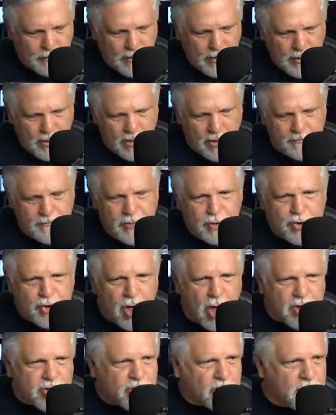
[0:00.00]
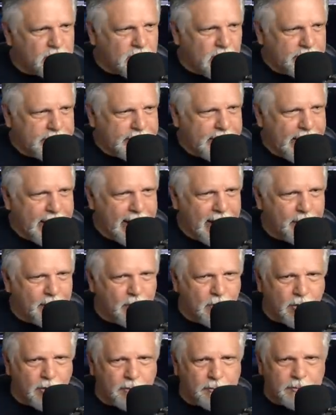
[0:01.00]
you know, if you're Josh Cunningham
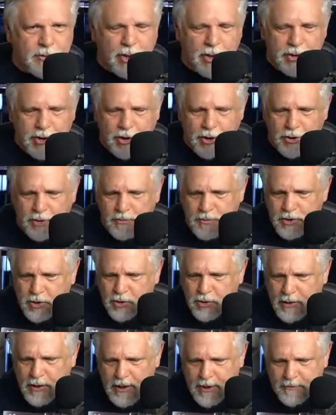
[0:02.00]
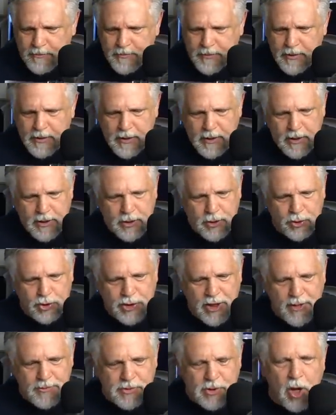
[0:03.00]
or, you know, you're
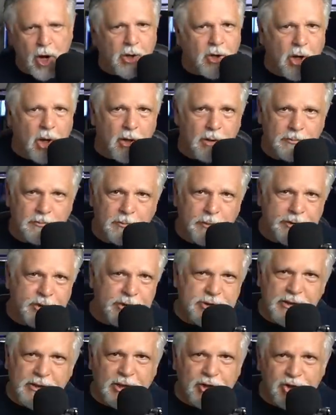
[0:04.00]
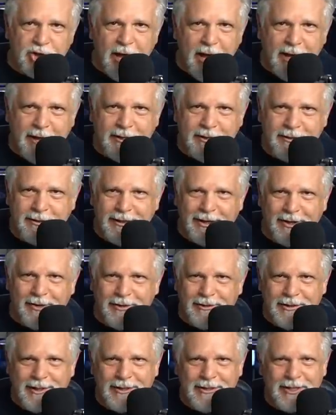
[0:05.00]
James Largo with the Cichlid Shack, you know,
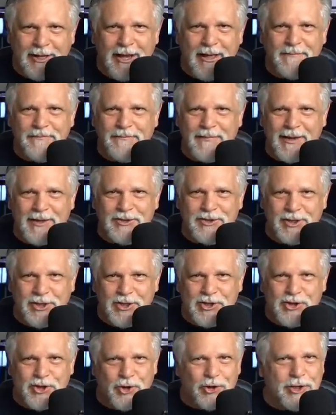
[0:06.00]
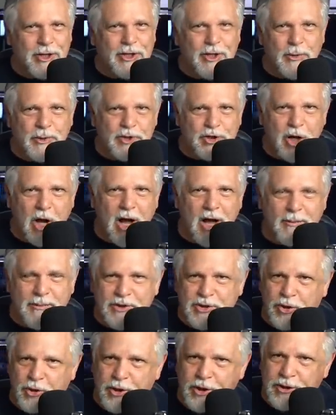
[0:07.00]
and you love fish and it's turned into a job,
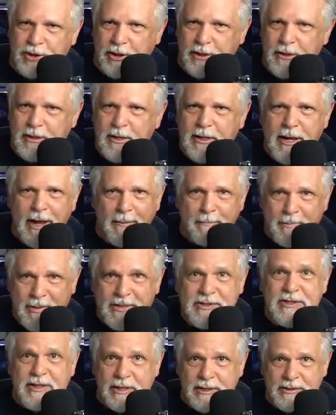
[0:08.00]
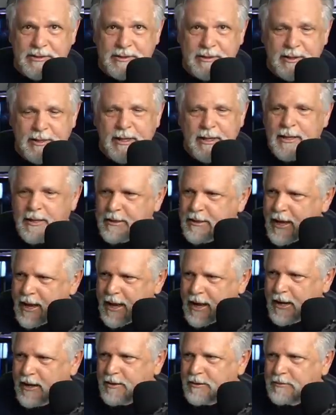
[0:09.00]
it's turned into a business.
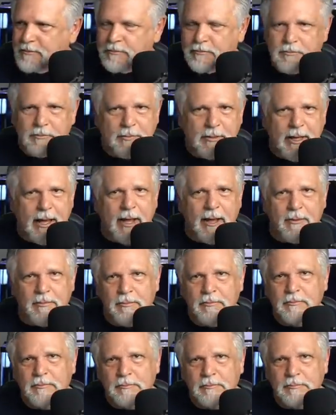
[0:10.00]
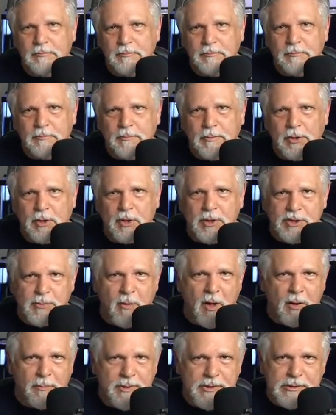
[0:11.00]
Yeah, yeah. You're a
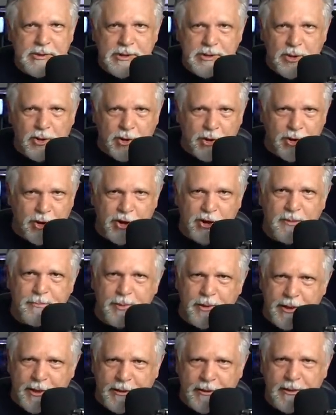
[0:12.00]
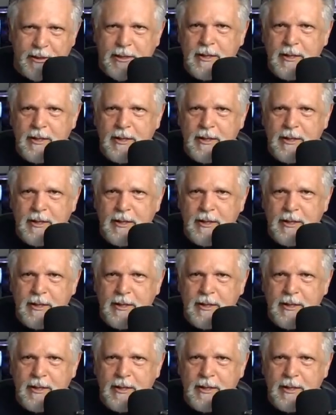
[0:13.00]
small business owner. You're going to put in